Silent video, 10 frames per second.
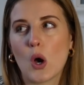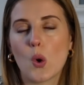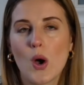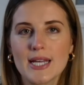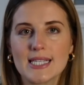
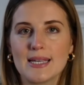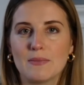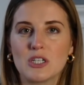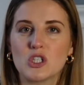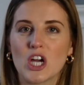quite a
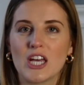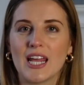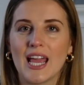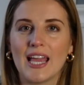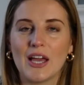seamless
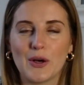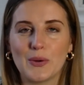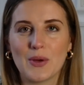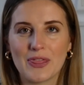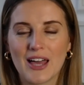journey
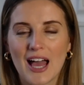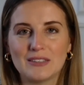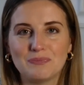with that.